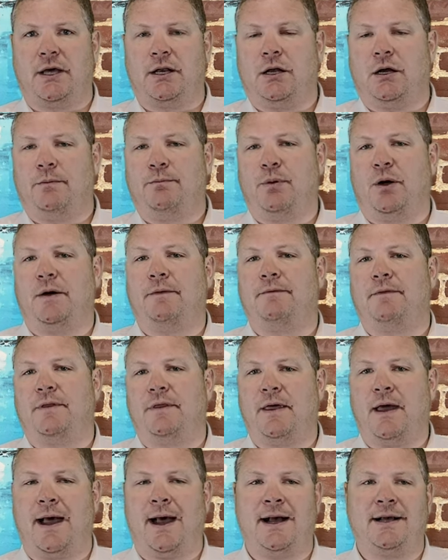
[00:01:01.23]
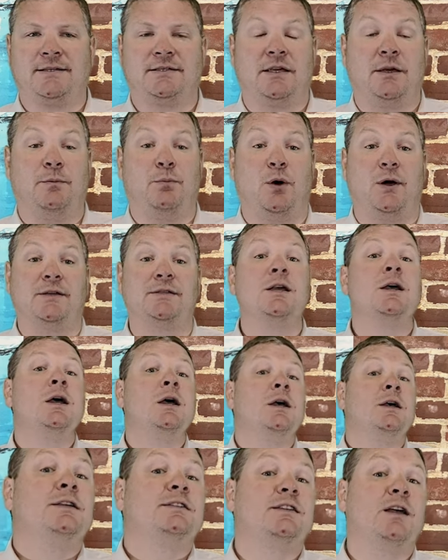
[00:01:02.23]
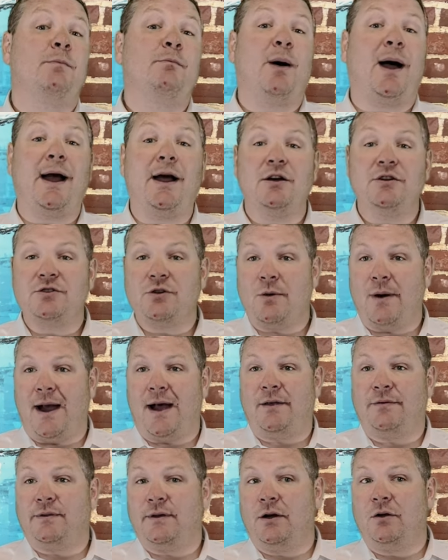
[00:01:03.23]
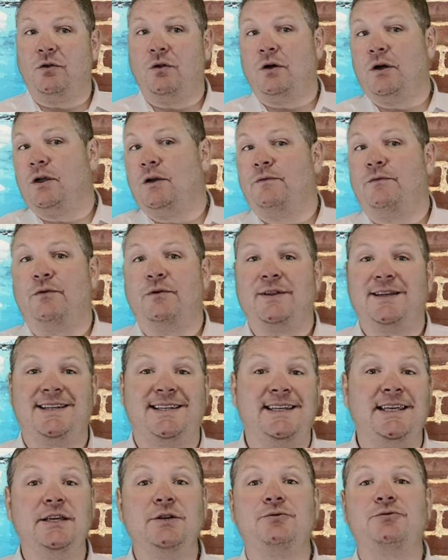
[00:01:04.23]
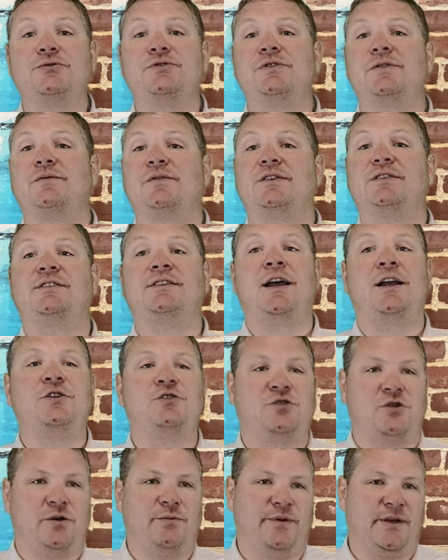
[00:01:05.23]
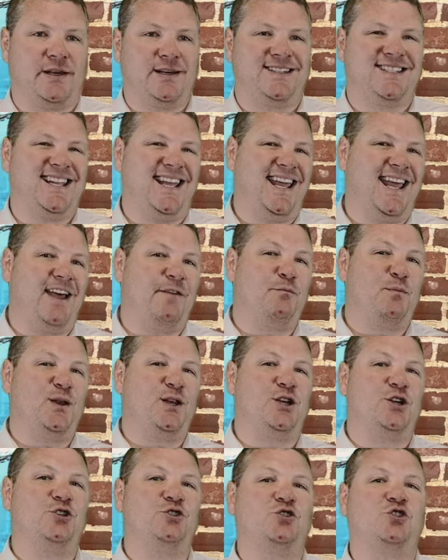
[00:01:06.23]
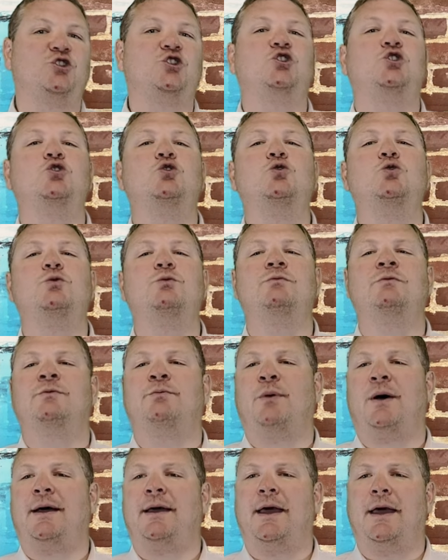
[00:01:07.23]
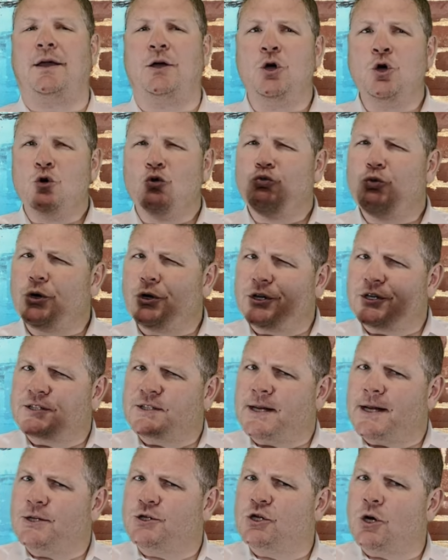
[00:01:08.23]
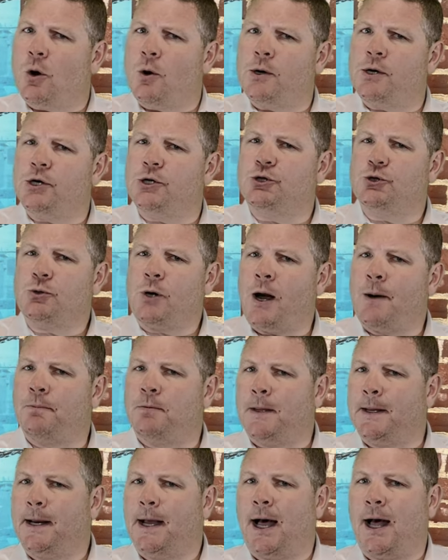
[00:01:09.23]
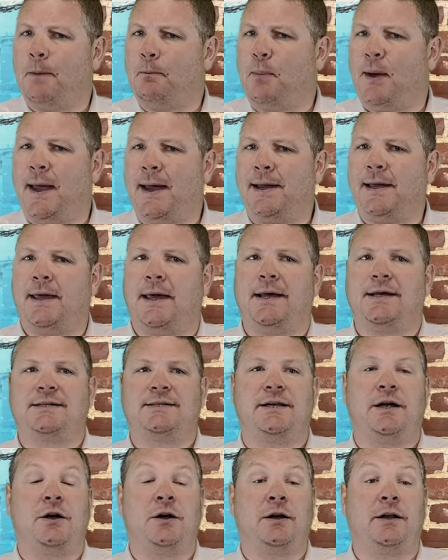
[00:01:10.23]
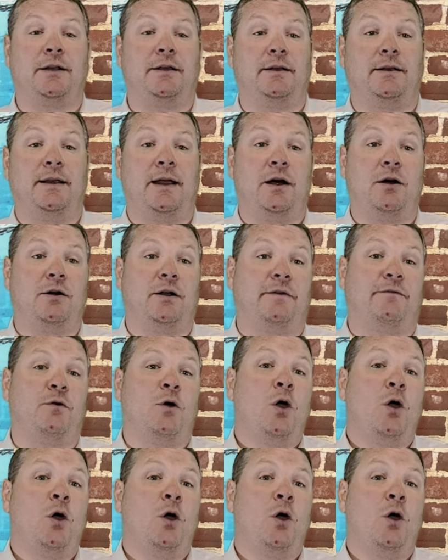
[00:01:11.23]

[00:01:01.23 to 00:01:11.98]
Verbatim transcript: above the asking price. Some buyers are out there looking for the deals of the century because they have been consumed by a real estate's going to drop like hot pancakes narrative,